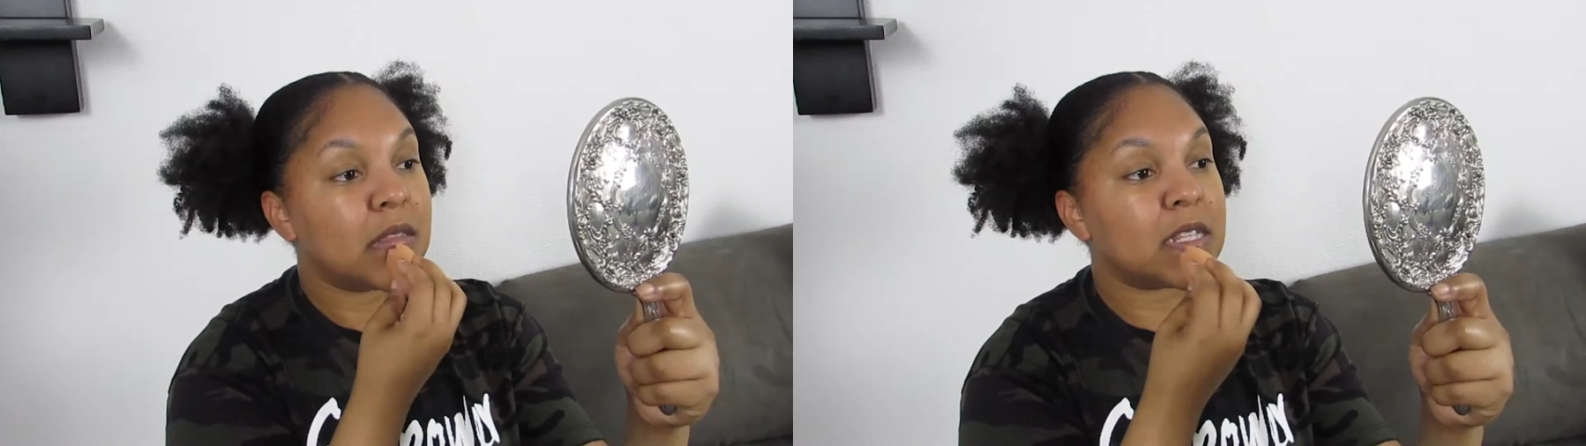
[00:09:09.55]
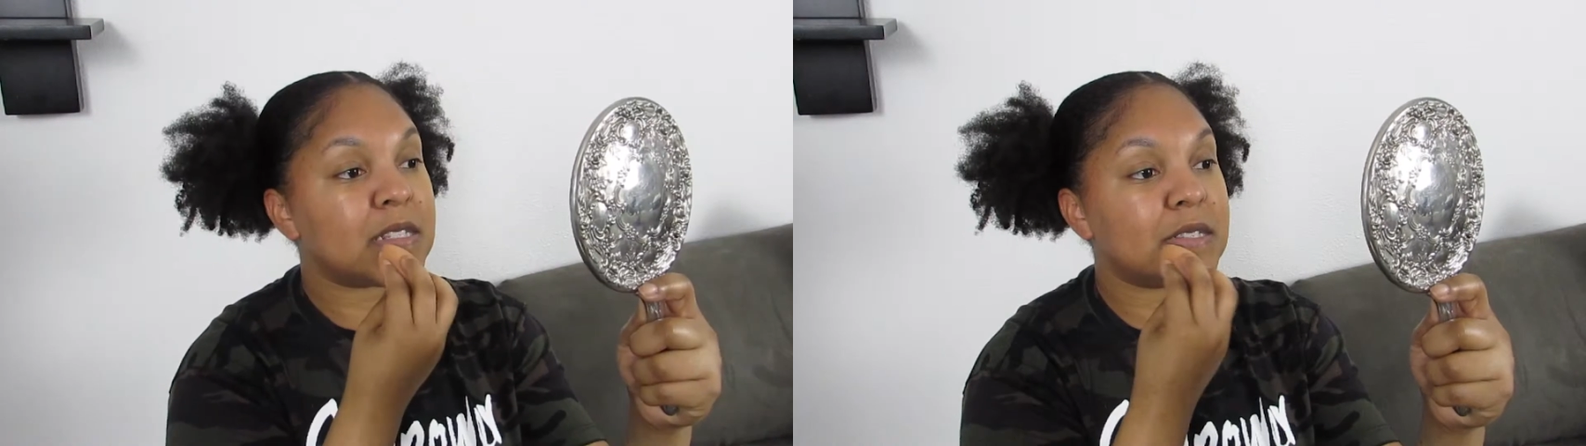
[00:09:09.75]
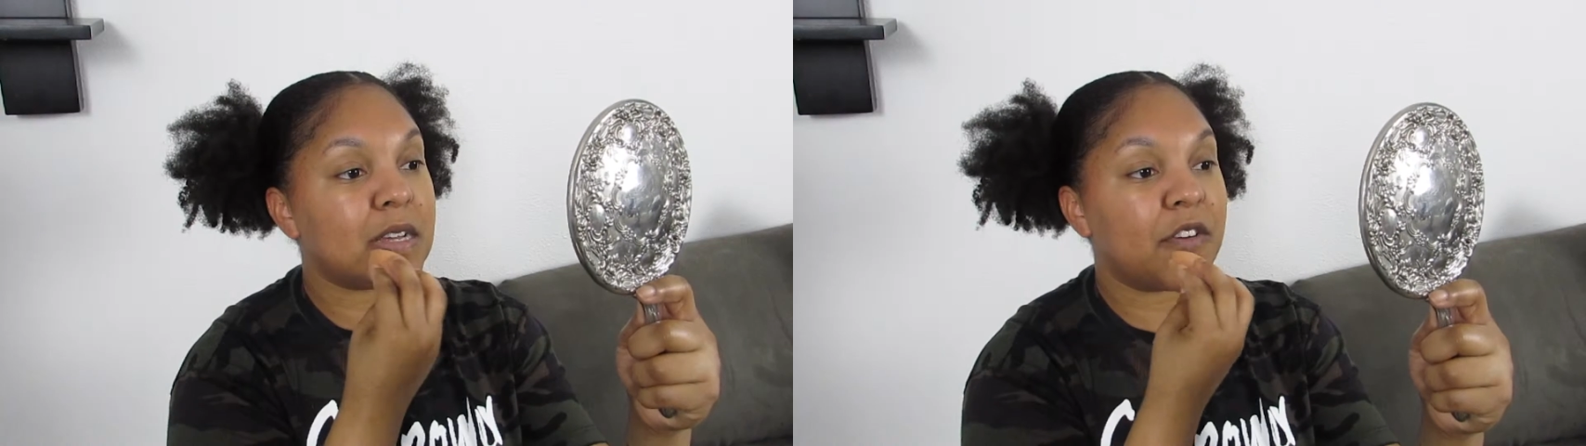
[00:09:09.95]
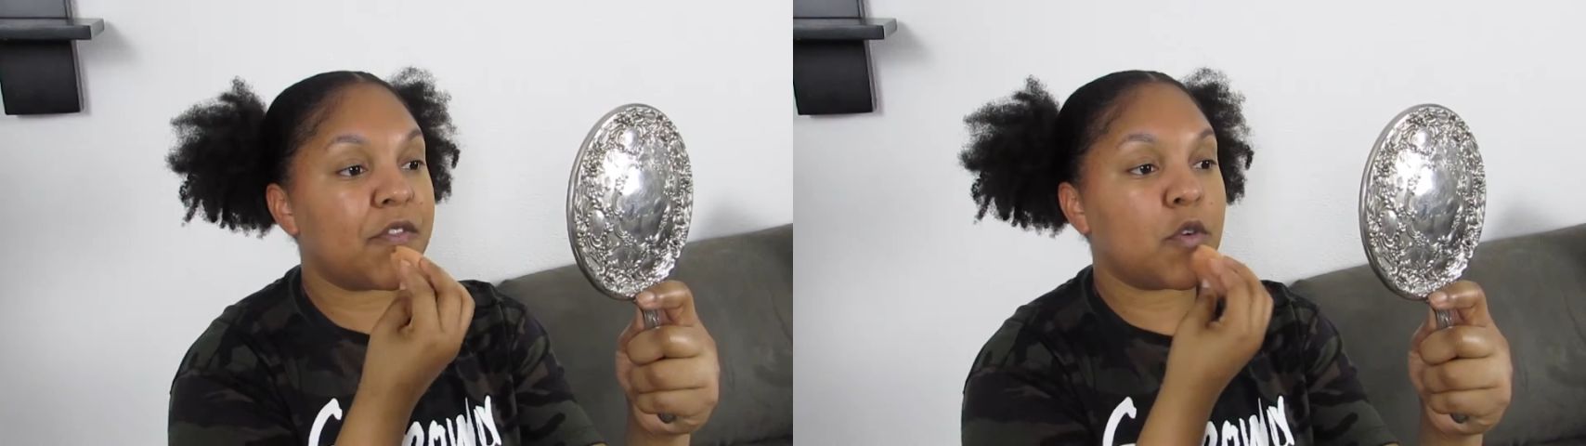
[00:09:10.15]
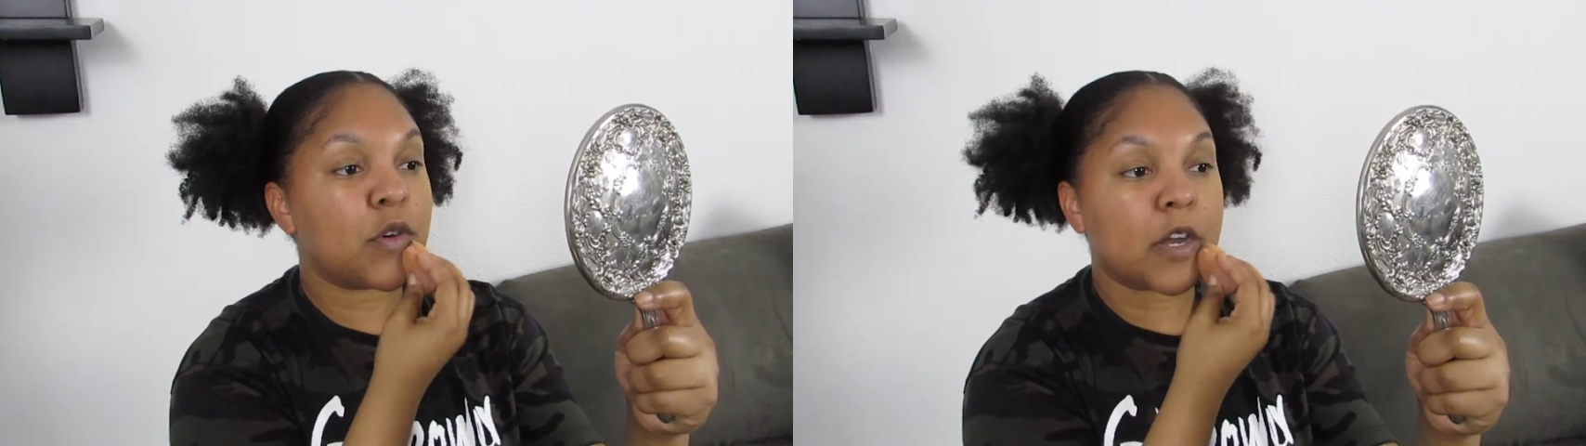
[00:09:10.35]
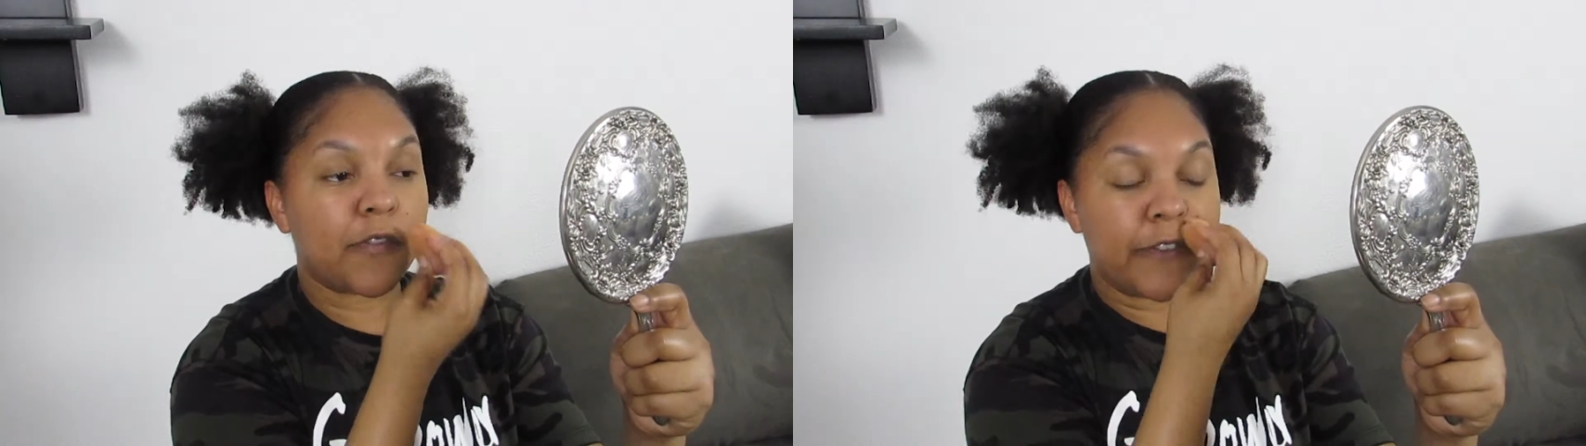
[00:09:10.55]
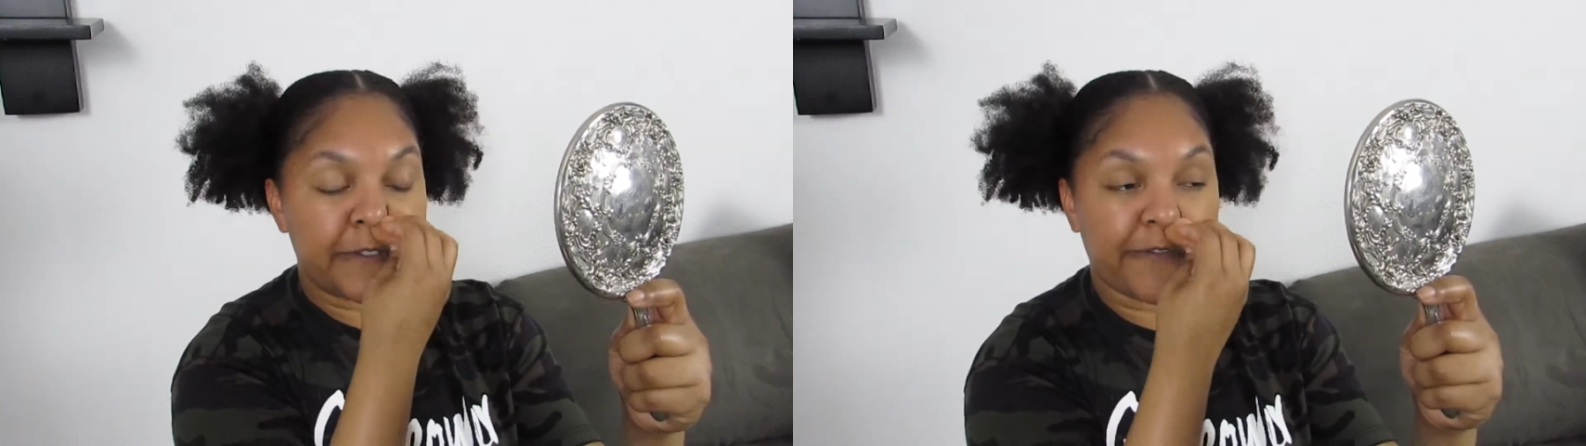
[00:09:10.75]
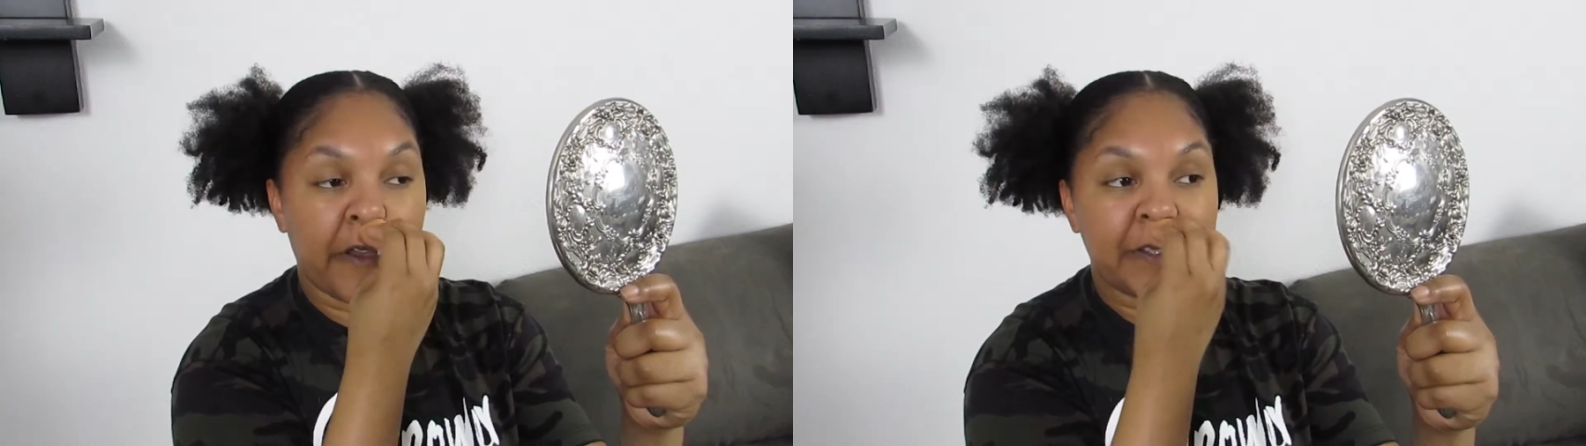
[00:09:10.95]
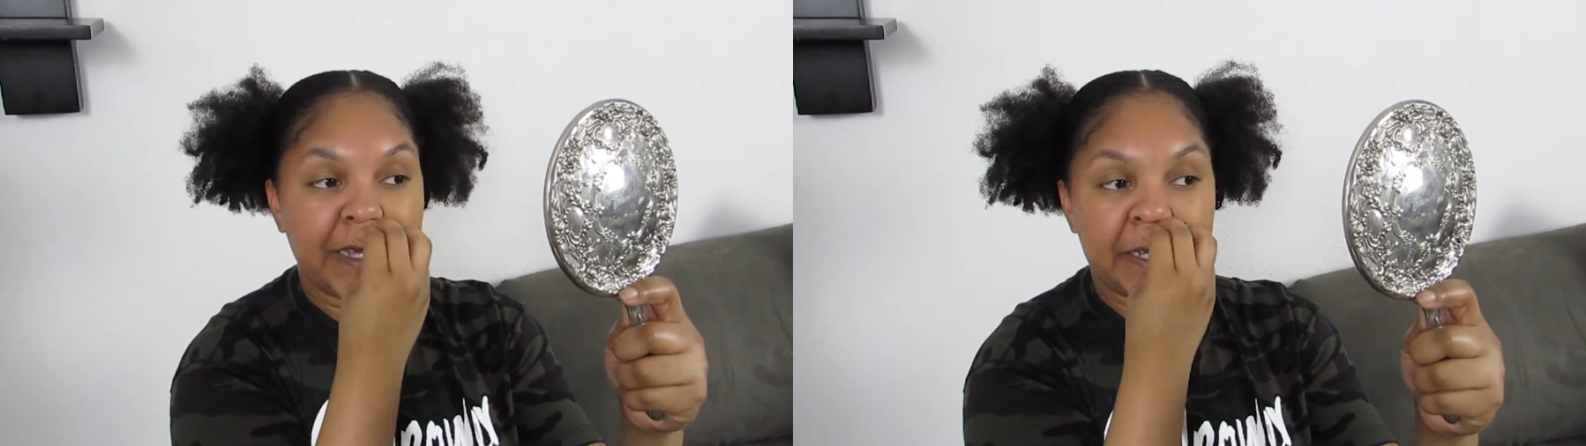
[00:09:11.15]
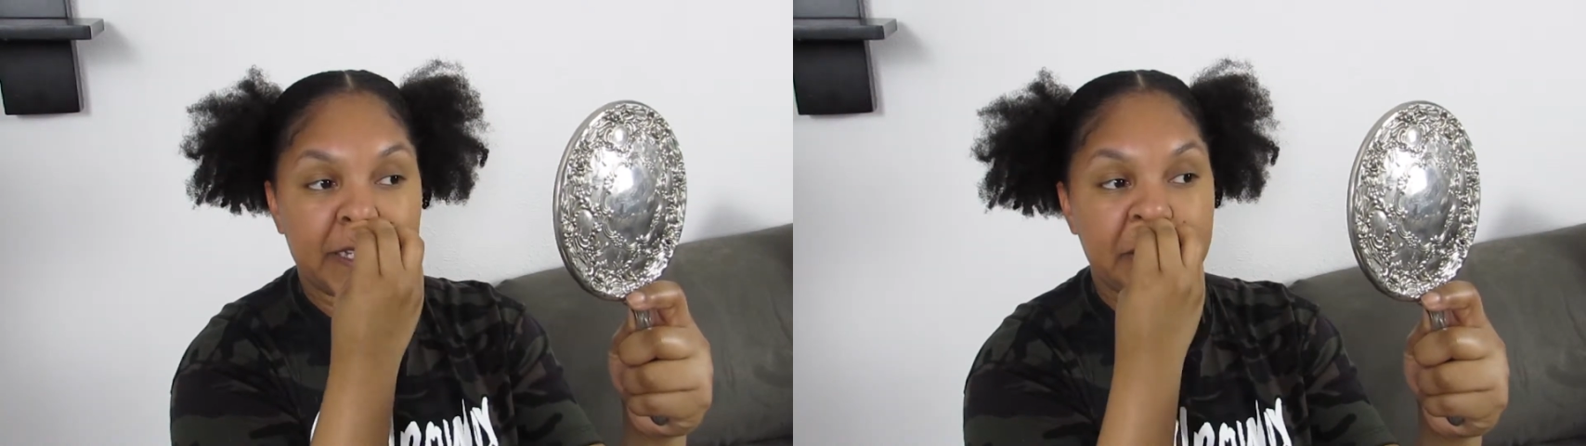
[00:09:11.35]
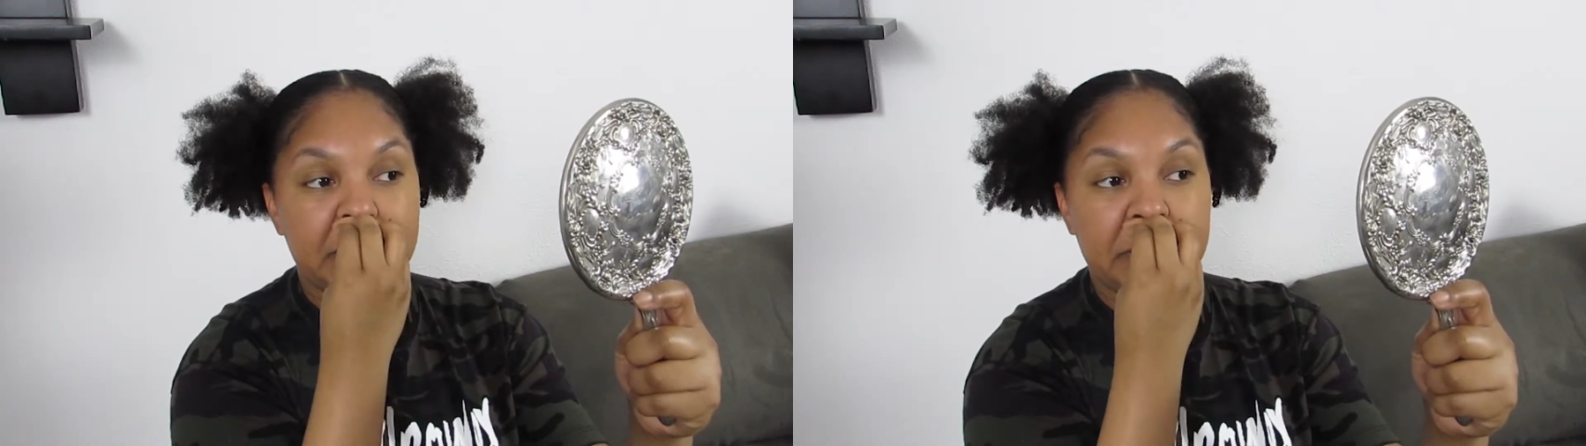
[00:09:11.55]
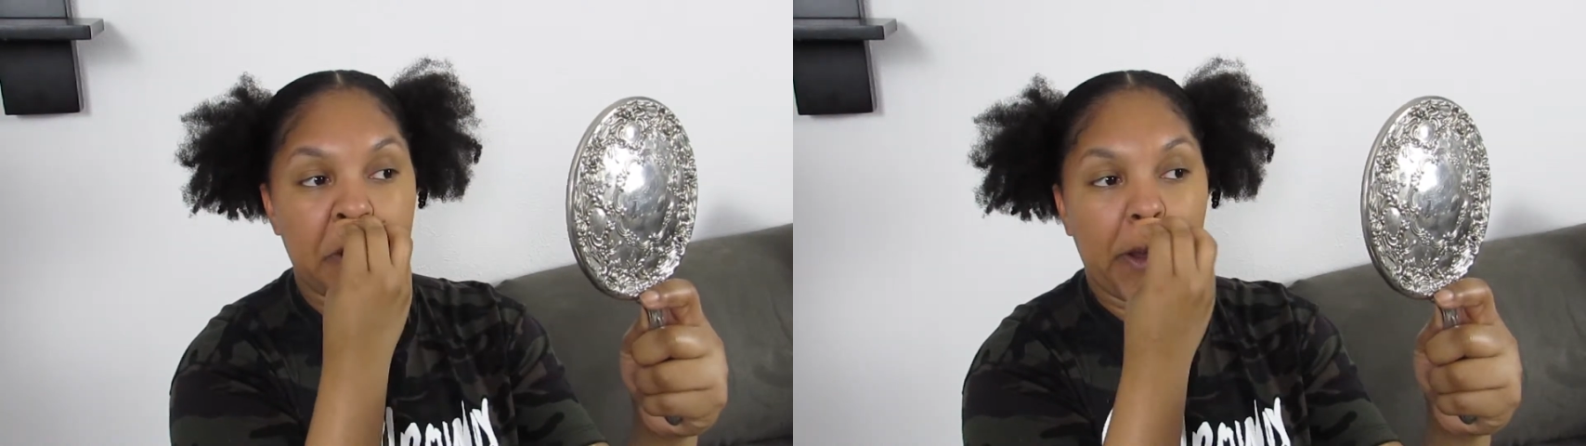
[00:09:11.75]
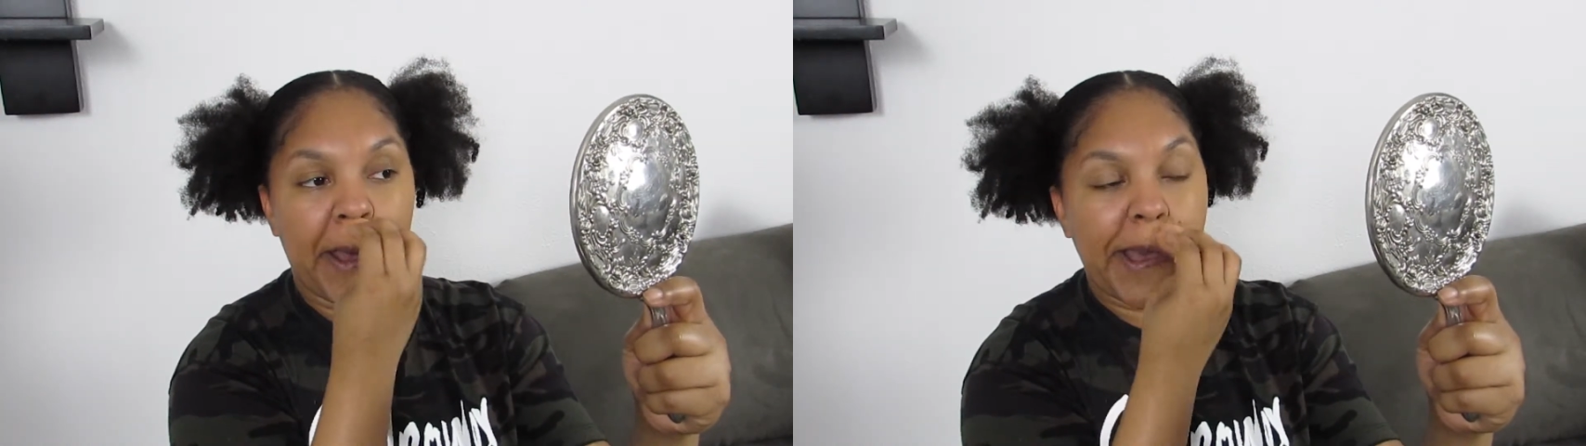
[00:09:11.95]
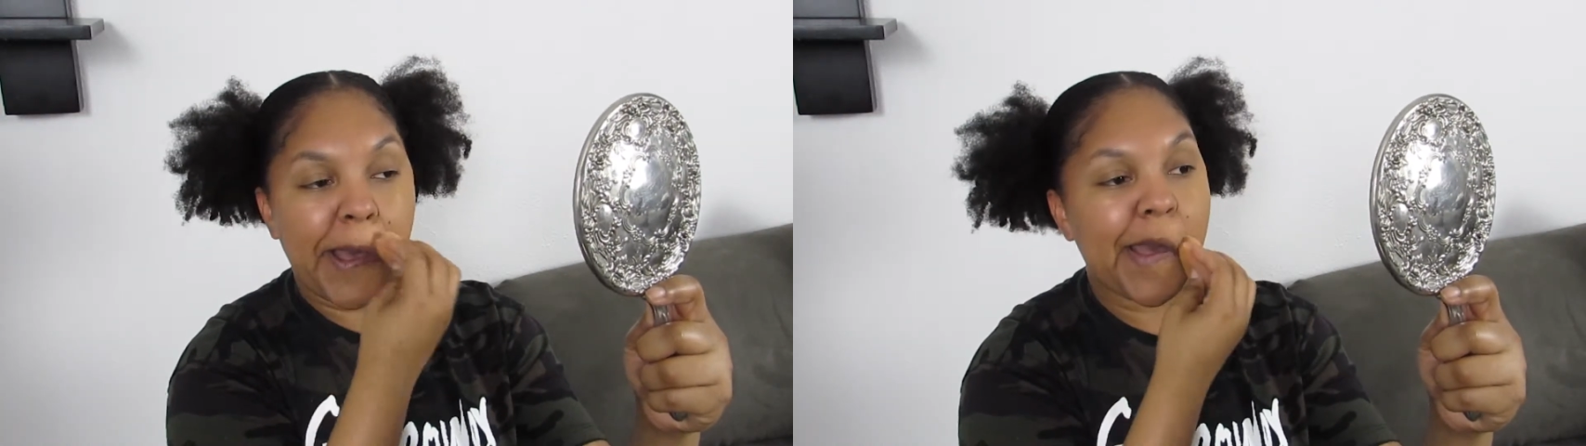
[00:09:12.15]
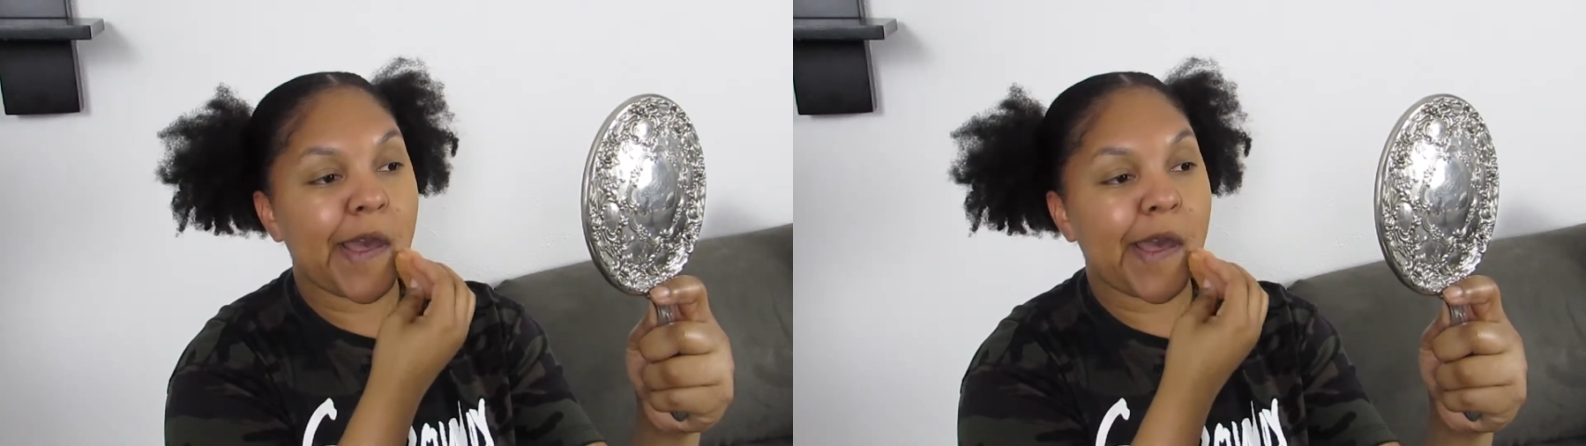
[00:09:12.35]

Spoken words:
This is not a full coverage foundation, so